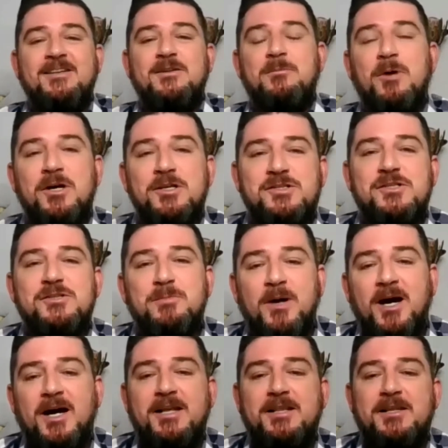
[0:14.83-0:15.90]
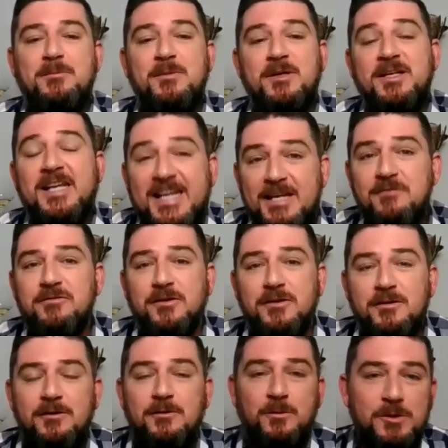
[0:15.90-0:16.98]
the masters behind them, and even